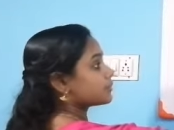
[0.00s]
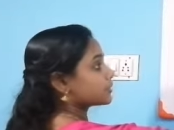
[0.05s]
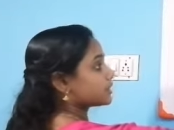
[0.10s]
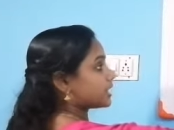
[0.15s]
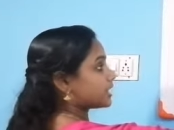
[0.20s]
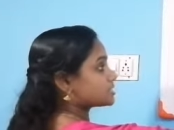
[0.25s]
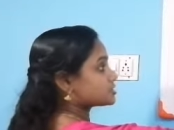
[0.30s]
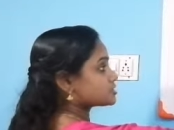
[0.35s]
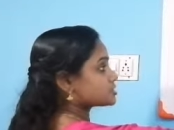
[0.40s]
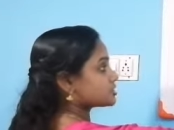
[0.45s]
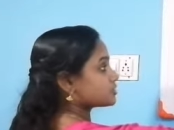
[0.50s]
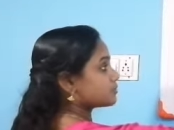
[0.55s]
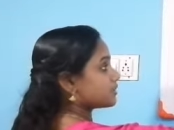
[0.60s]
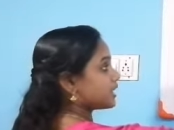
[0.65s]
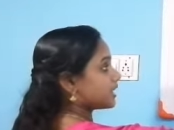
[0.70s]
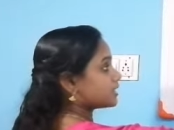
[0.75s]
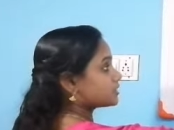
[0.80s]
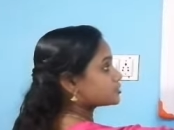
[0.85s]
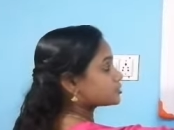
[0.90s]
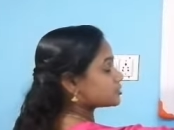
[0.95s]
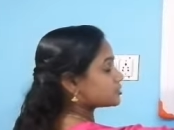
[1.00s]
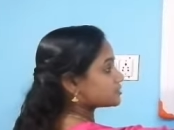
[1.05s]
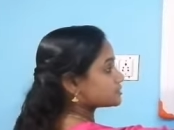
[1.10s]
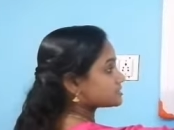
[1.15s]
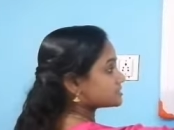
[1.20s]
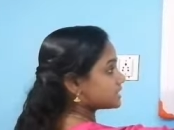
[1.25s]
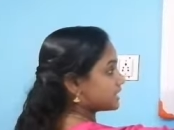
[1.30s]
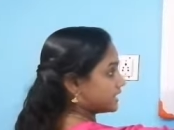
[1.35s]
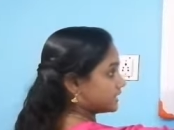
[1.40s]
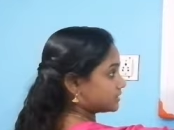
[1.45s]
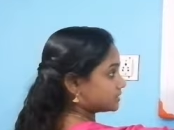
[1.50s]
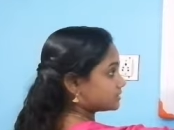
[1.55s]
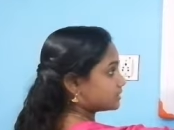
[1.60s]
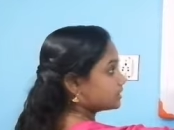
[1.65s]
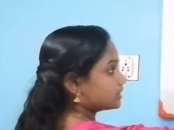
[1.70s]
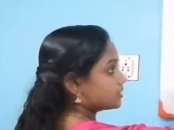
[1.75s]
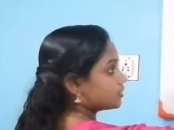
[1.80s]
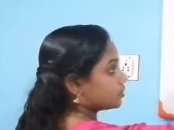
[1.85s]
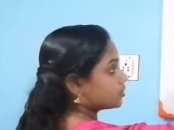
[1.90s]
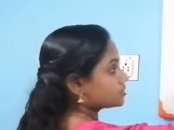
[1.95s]
potassium hydroxide
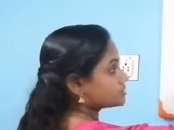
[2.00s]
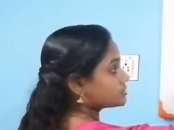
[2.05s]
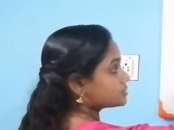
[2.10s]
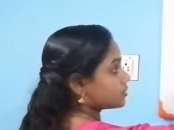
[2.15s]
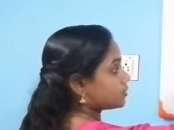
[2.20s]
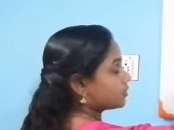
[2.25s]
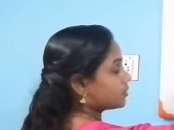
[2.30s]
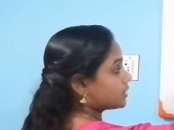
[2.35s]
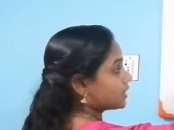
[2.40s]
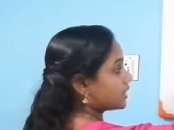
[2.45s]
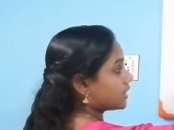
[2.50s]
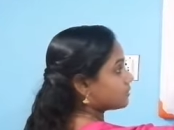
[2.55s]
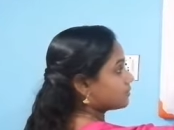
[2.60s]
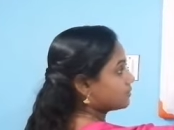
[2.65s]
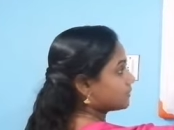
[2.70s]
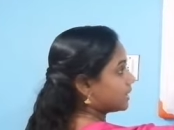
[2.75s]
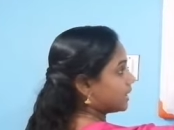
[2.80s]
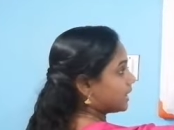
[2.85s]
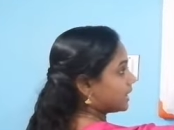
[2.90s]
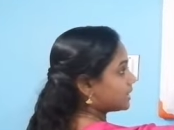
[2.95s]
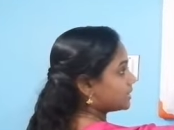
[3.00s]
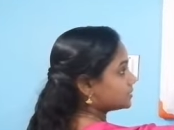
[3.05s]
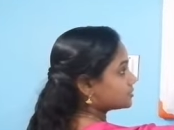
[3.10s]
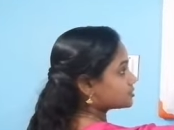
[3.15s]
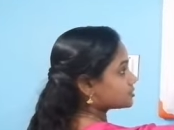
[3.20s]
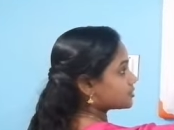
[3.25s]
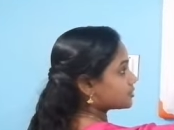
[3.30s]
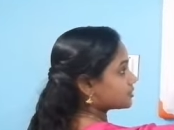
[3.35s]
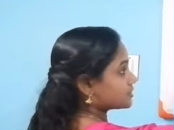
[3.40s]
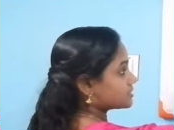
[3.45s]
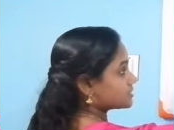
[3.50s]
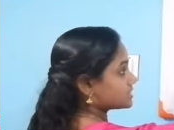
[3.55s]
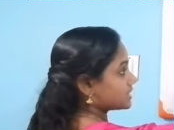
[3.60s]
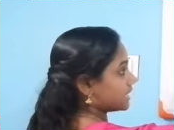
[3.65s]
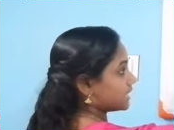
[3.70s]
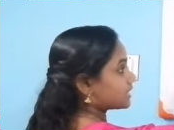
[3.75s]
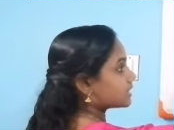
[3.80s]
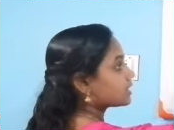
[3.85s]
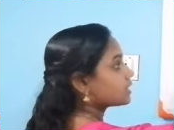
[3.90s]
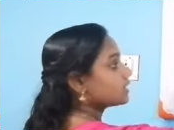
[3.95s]
or sodium
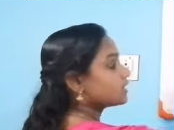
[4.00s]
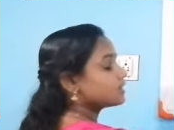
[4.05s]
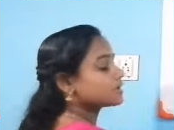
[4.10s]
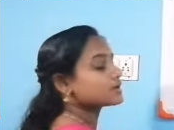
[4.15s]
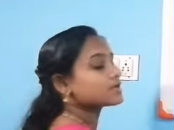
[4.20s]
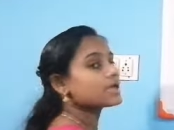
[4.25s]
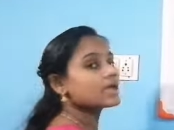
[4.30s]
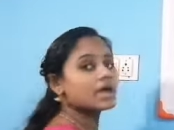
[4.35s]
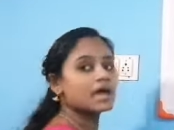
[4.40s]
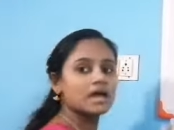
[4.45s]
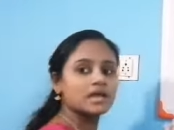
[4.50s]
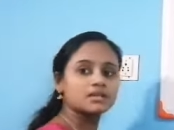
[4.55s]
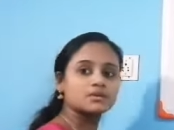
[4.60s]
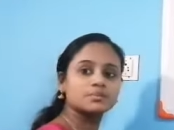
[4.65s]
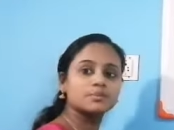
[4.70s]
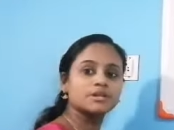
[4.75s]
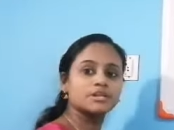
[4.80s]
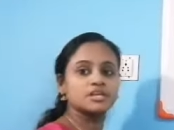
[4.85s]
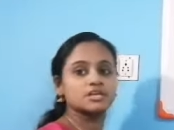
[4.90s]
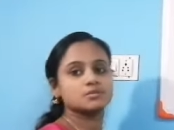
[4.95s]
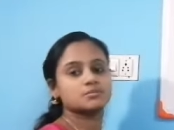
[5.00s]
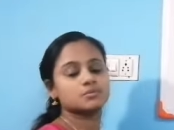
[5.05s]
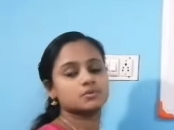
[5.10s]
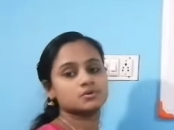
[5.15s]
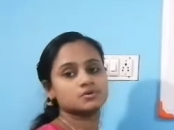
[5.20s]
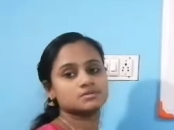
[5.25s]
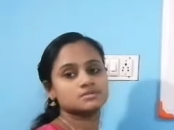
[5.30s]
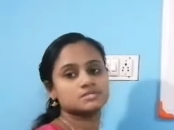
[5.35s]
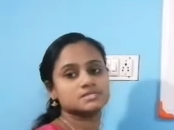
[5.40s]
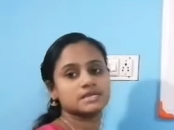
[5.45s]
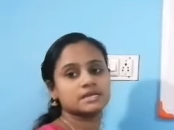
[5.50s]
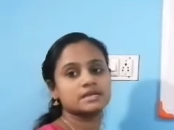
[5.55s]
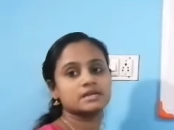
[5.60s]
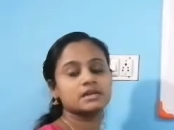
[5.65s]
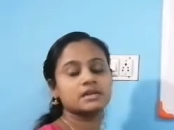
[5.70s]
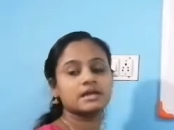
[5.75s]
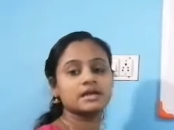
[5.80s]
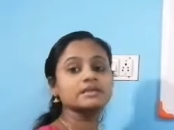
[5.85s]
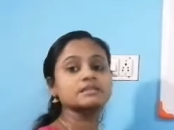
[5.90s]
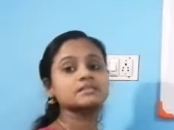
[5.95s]
hydroxide. Okay, aluminium oxide.
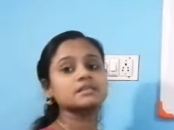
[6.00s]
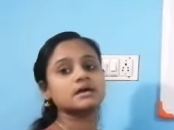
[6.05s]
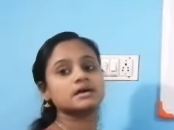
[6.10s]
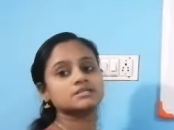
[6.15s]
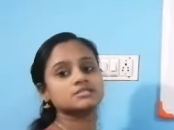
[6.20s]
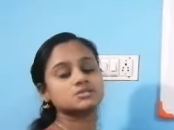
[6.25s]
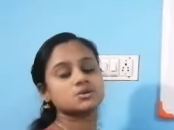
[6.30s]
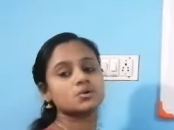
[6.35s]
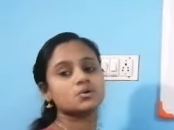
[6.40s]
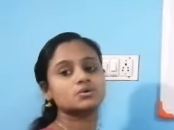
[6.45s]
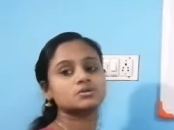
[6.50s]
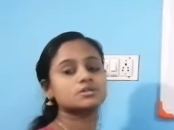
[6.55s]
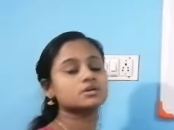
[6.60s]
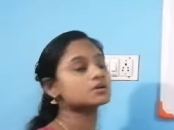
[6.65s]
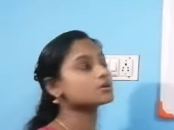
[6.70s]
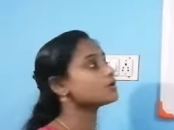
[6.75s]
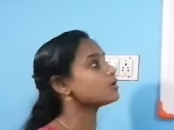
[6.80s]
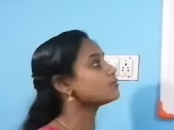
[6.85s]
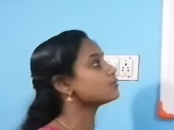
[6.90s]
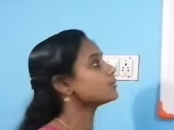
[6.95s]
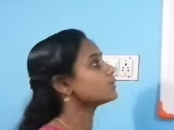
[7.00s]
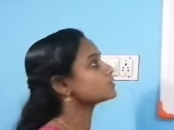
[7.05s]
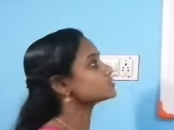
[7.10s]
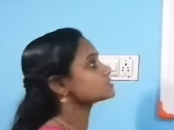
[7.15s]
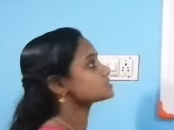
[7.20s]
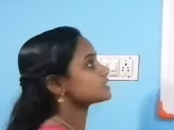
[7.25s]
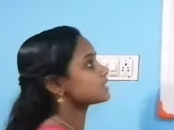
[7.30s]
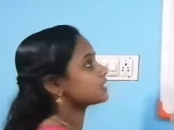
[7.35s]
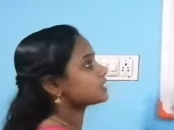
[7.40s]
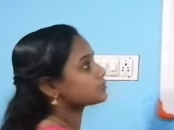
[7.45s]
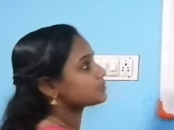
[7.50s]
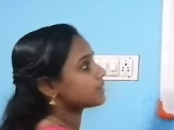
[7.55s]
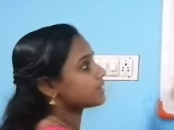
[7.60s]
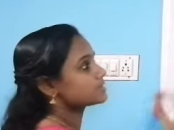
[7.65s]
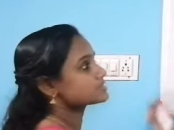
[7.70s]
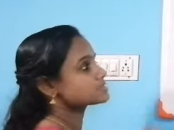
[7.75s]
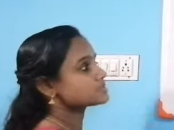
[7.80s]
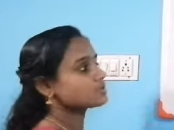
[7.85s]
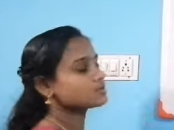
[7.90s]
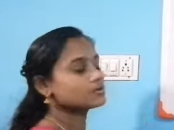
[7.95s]
Like that, all the compounds are
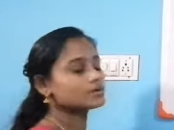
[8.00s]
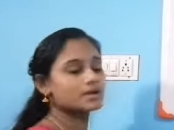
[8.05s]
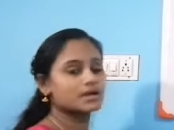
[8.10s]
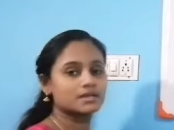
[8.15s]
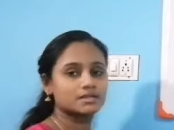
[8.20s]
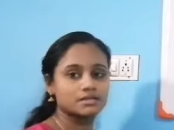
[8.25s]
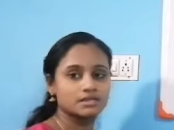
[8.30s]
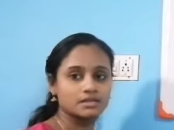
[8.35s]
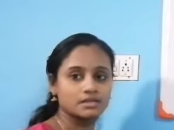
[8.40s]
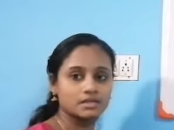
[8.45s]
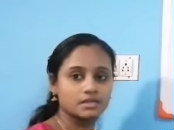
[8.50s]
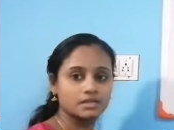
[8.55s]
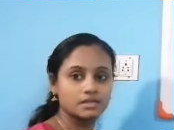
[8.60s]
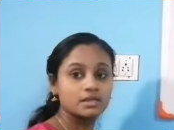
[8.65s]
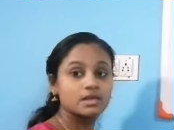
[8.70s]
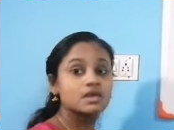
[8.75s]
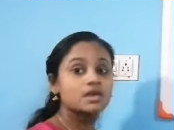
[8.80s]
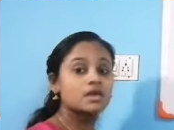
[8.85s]
base or alkali.